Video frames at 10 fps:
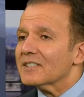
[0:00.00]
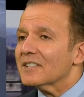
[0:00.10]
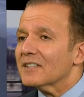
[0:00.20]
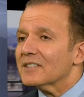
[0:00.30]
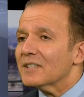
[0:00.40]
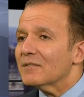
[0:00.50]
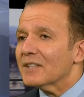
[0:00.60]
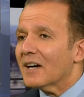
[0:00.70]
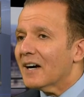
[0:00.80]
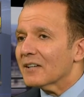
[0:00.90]
Seen on
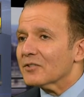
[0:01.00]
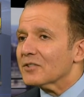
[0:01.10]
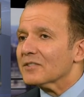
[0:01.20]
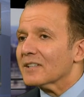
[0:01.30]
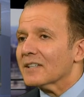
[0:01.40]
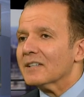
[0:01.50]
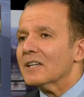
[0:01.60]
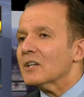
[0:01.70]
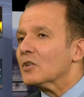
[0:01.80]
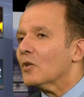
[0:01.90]
TV aisle, just like a
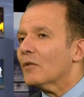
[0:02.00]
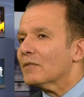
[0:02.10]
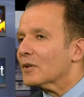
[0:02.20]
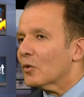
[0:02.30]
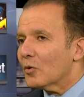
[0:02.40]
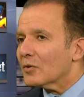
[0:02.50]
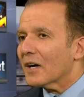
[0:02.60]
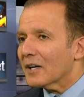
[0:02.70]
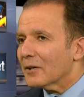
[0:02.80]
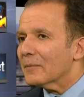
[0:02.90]
cough and cold
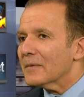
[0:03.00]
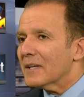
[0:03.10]
aisle.